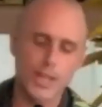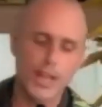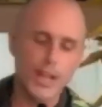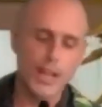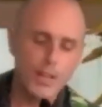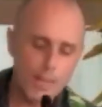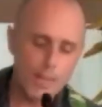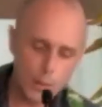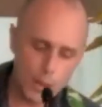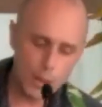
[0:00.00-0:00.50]

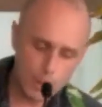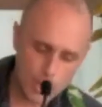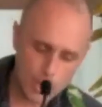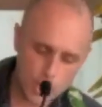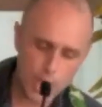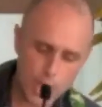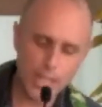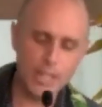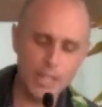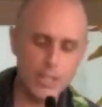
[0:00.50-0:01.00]
that we will
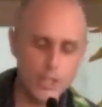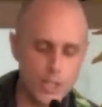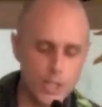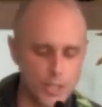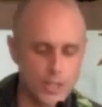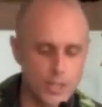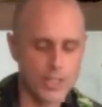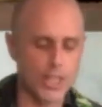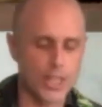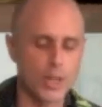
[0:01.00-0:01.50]
change a
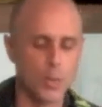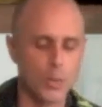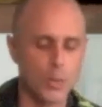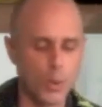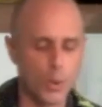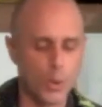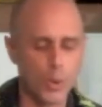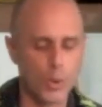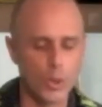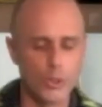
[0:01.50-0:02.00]
sick
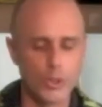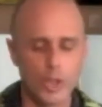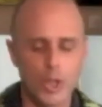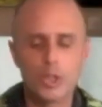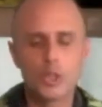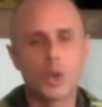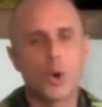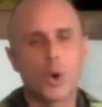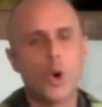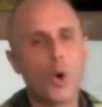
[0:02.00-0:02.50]
world
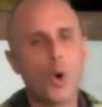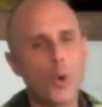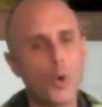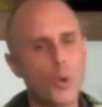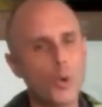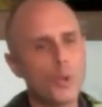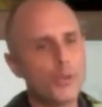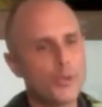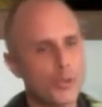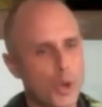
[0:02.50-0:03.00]
to
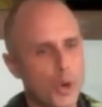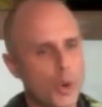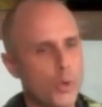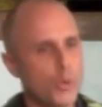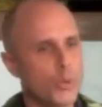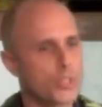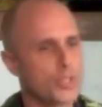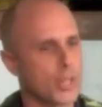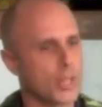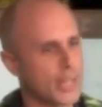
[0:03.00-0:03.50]
hold
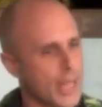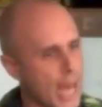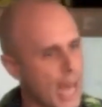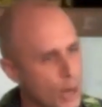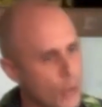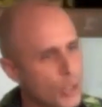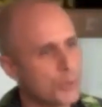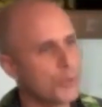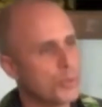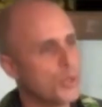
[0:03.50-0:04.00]
those
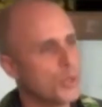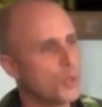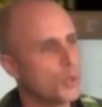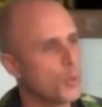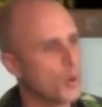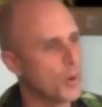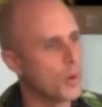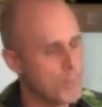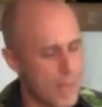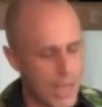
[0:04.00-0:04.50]
accountable who are
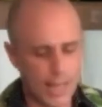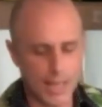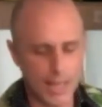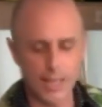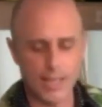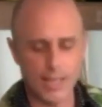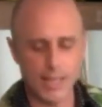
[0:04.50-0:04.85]
making it